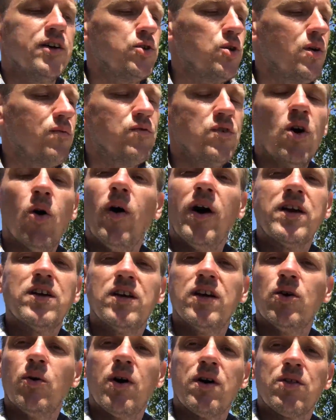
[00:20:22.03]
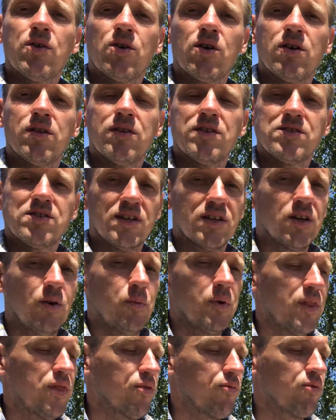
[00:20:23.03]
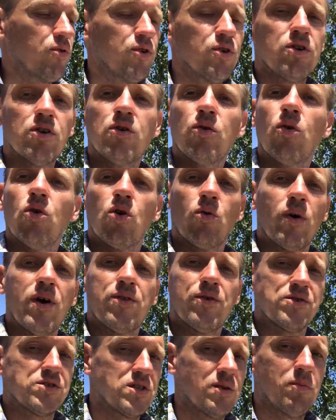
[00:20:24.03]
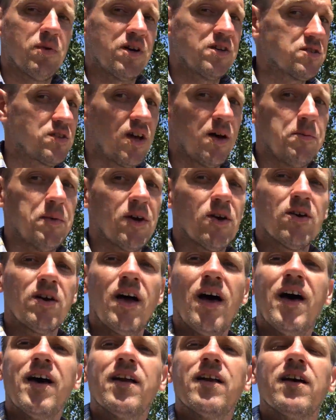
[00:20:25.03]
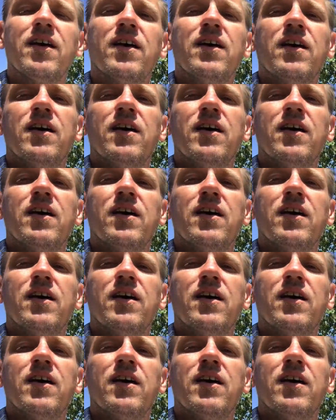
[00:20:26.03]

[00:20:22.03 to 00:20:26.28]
You have no idea whether the signal went through or whether somebody's coming or not,